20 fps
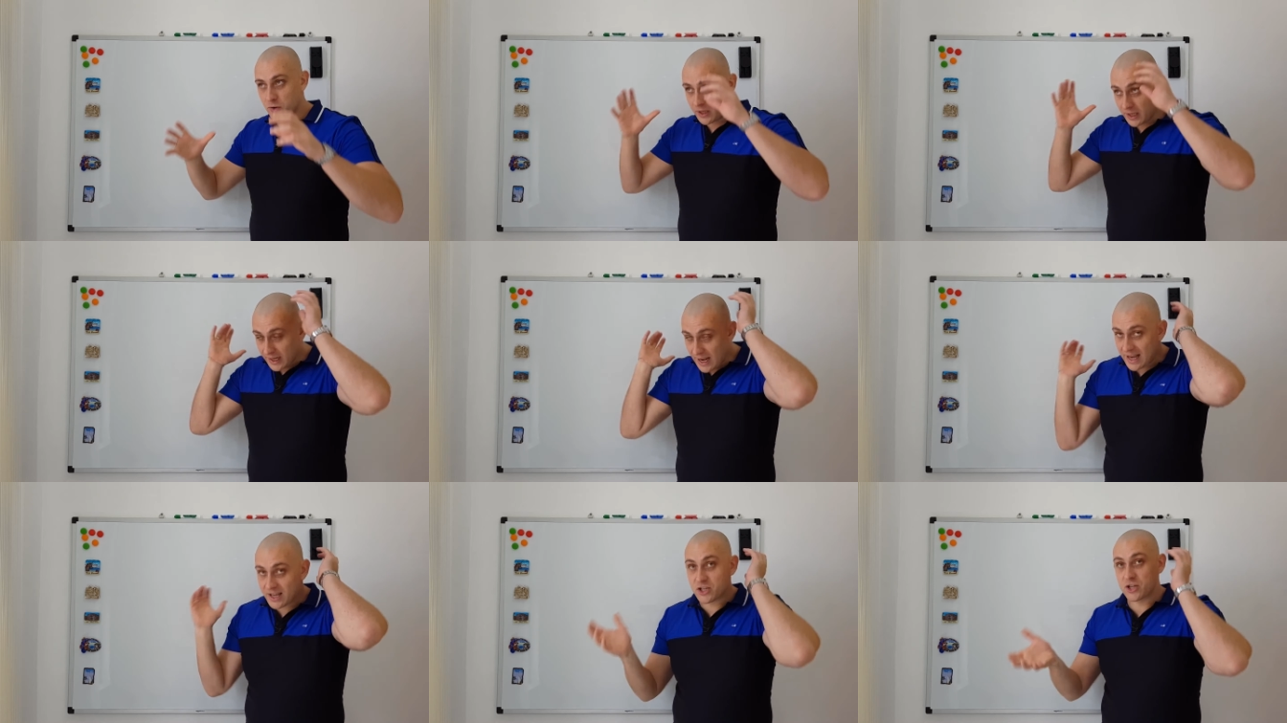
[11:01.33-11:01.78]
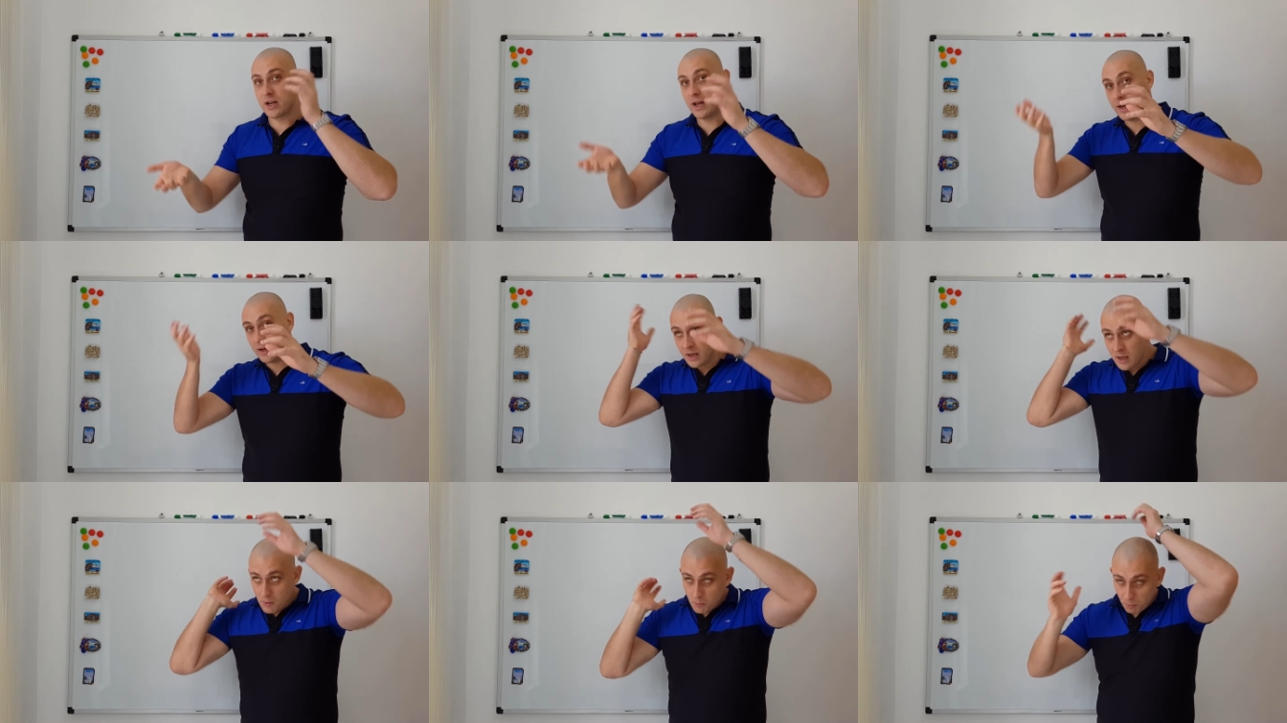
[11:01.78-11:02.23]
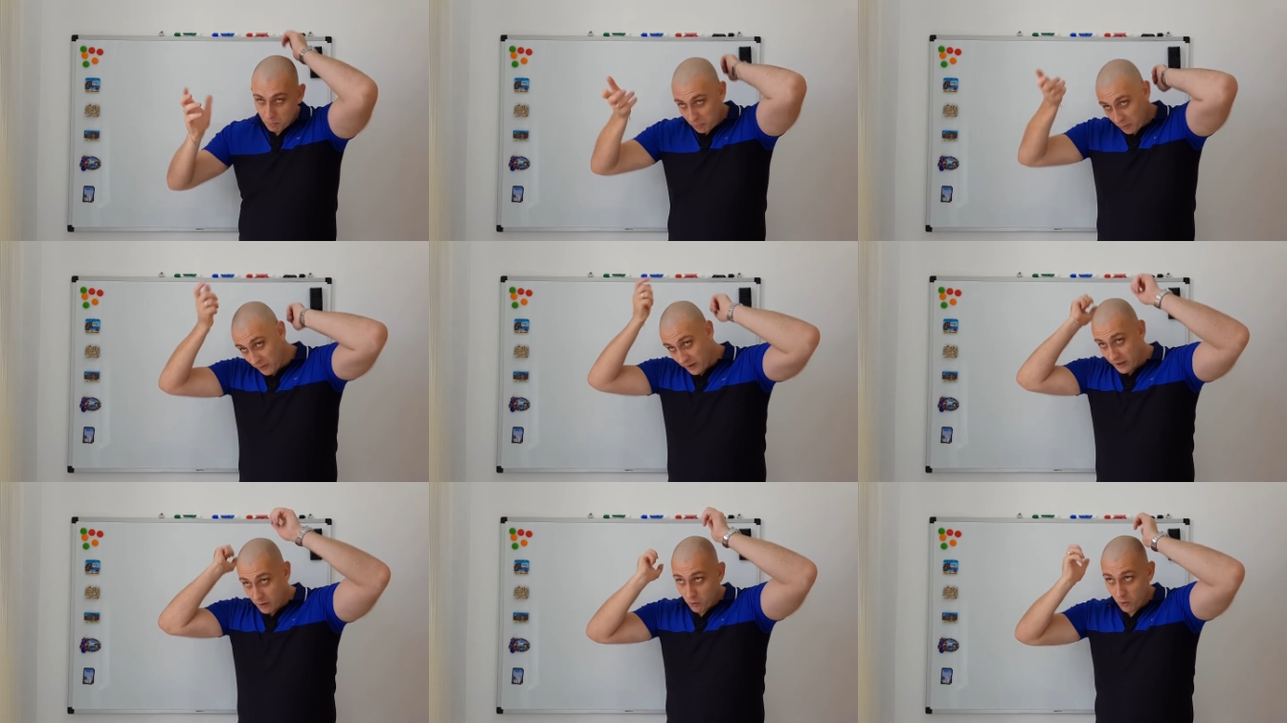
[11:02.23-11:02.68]
you can actually
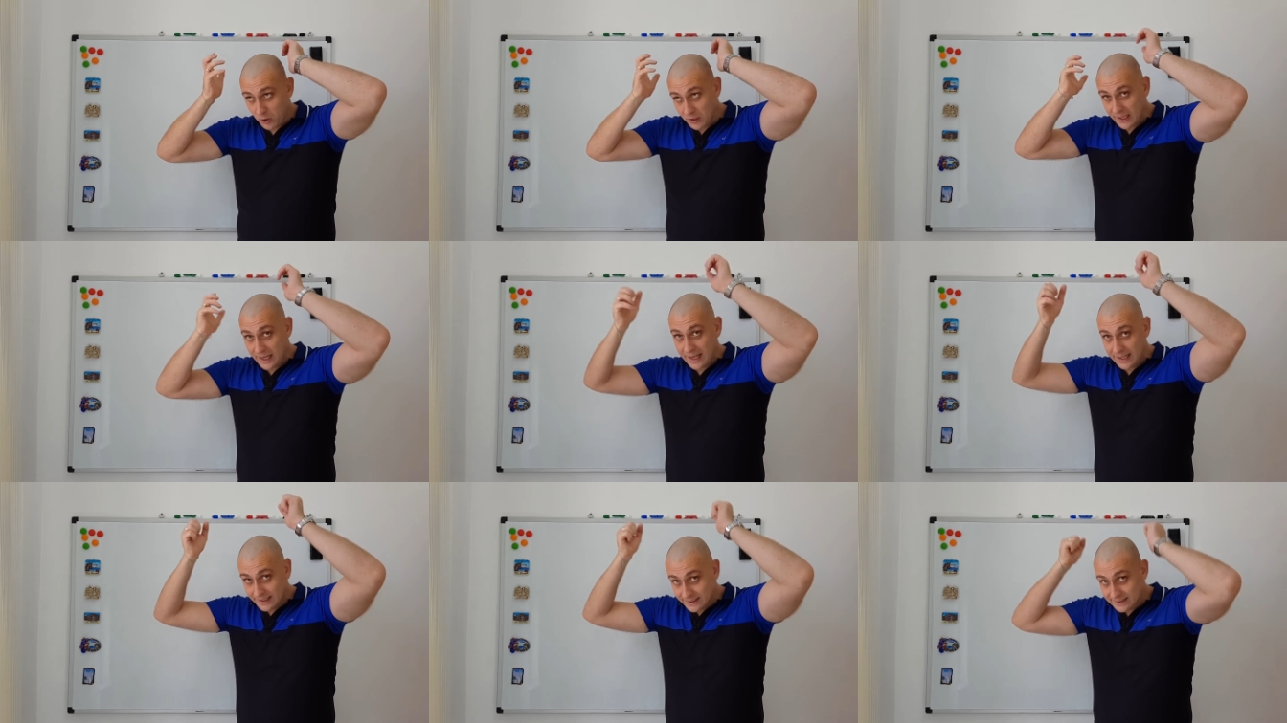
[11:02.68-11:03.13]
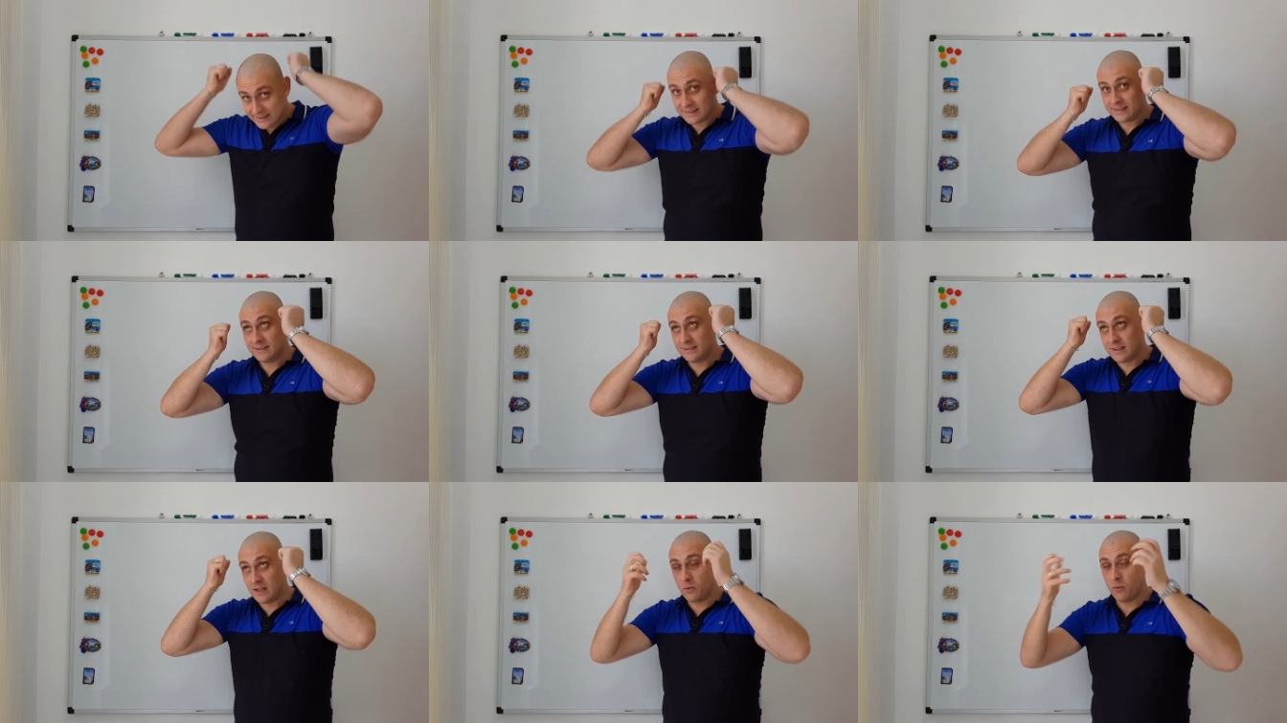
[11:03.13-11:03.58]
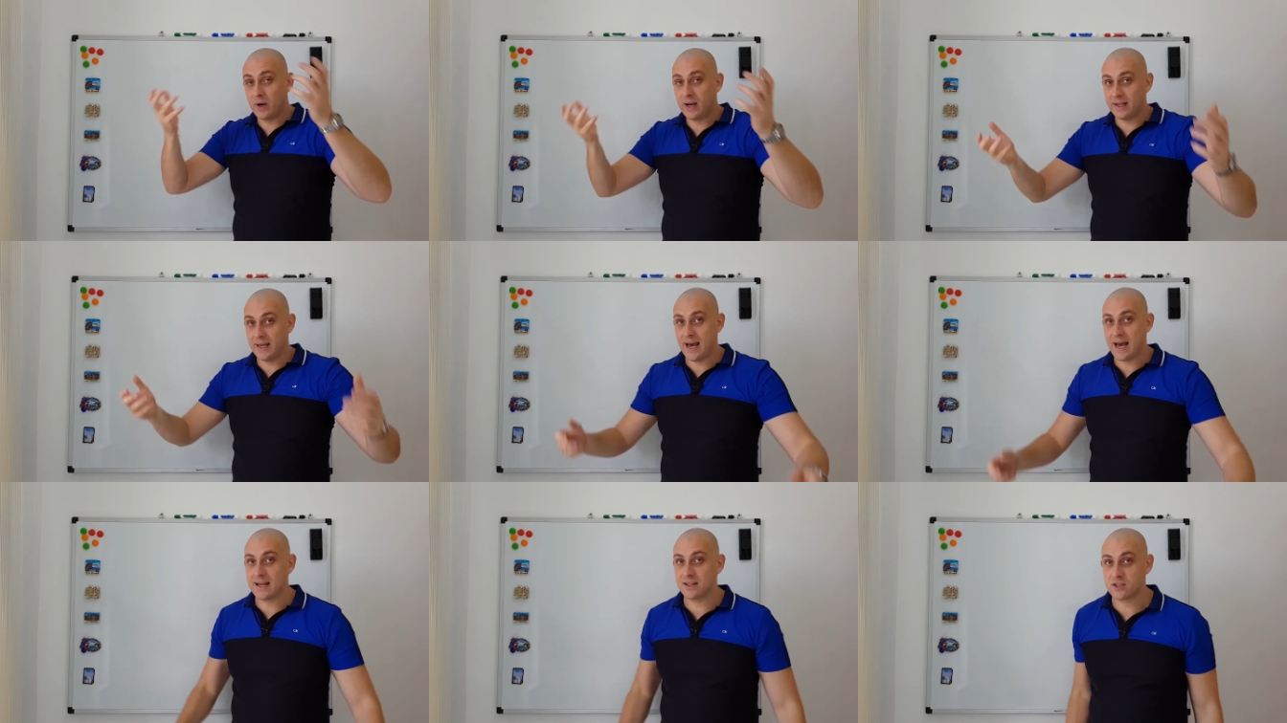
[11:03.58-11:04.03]
put it all in and
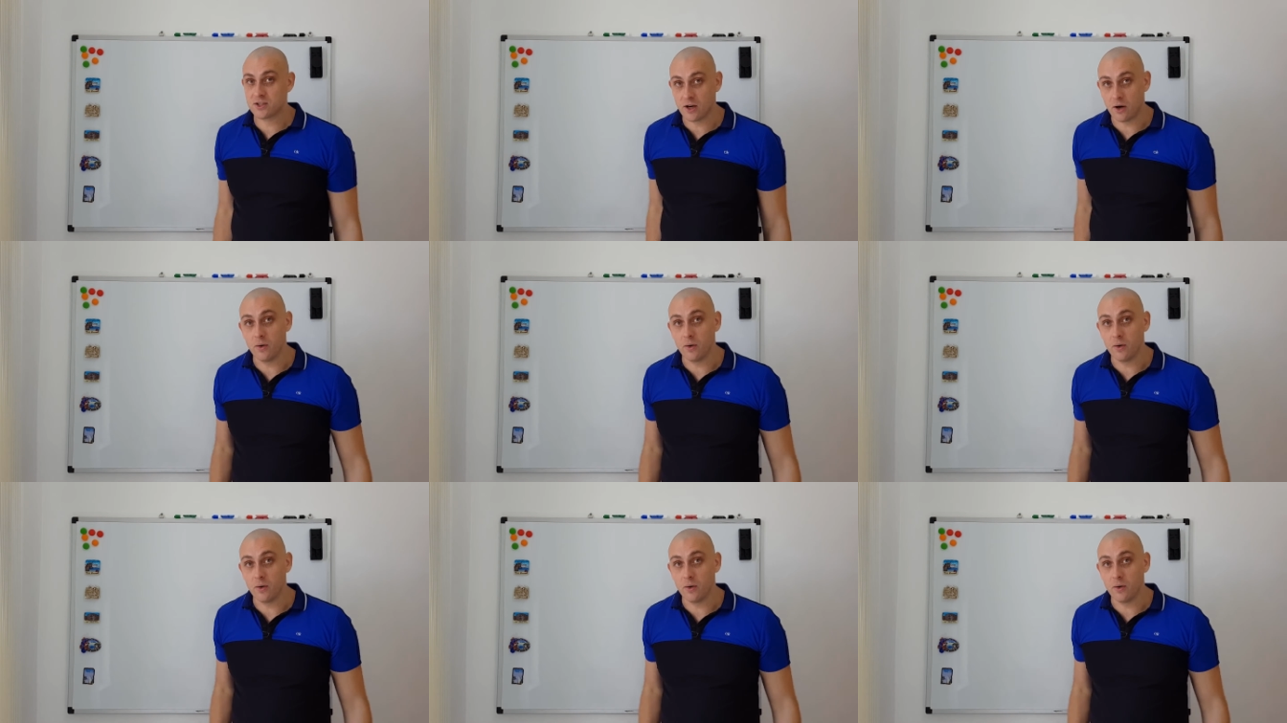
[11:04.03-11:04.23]
wear the hat.